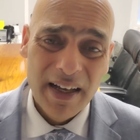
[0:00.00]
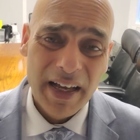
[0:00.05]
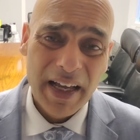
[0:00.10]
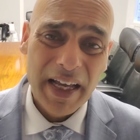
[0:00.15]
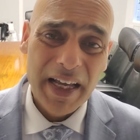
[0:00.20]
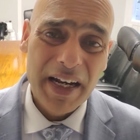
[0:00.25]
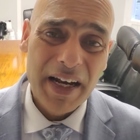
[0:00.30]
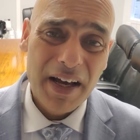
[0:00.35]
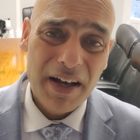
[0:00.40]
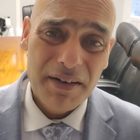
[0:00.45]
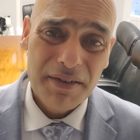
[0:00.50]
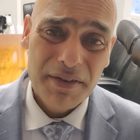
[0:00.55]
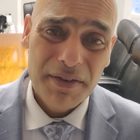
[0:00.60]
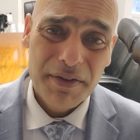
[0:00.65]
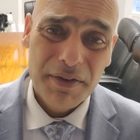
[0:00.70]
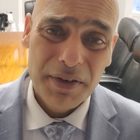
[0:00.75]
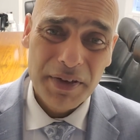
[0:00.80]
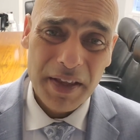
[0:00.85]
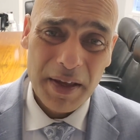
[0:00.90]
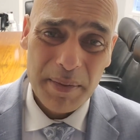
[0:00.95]
enough
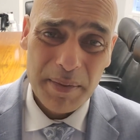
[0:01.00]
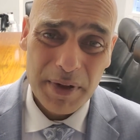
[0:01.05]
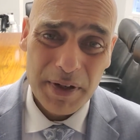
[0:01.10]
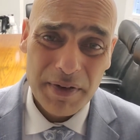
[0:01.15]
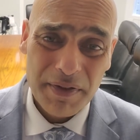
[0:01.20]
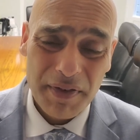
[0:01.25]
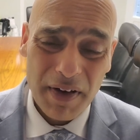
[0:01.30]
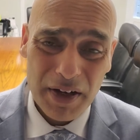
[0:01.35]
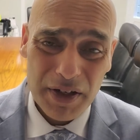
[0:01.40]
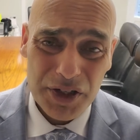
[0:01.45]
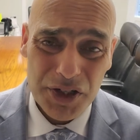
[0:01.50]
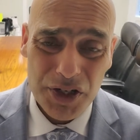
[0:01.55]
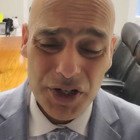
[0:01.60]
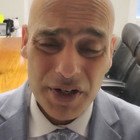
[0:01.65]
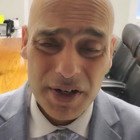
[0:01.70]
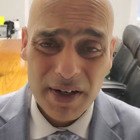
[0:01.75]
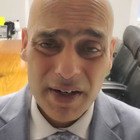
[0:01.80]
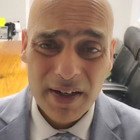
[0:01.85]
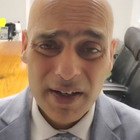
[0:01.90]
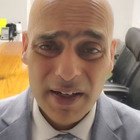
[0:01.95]
for them to
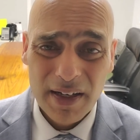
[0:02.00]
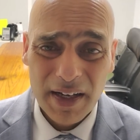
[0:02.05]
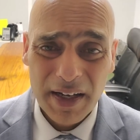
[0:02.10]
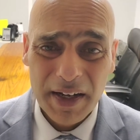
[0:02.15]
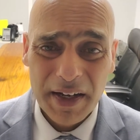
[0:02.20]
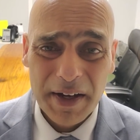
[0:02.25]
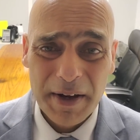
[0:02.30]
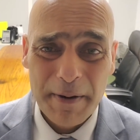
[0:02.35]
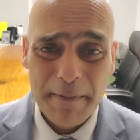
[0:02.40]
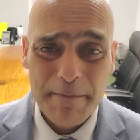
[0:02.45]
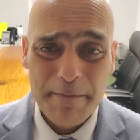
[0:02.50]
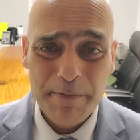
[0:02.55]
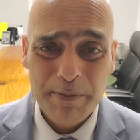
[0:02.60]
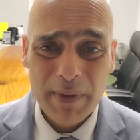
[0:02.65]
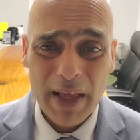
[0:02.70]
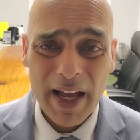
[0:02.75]
function um,